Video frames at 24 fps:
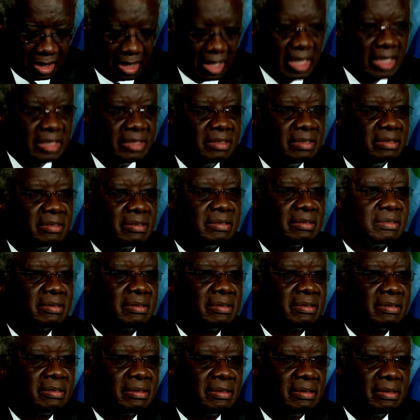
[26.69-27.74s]

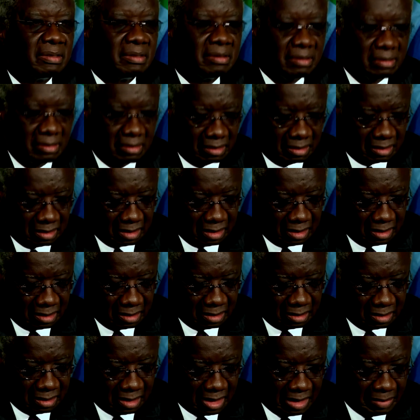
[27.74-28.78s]
has
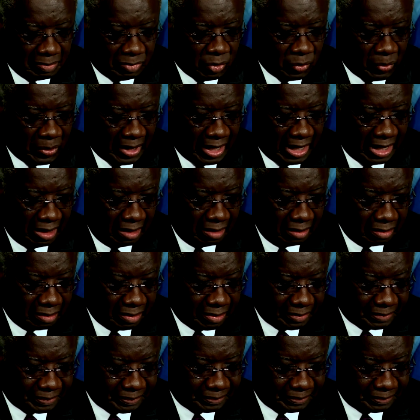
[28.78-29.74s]
come to an end.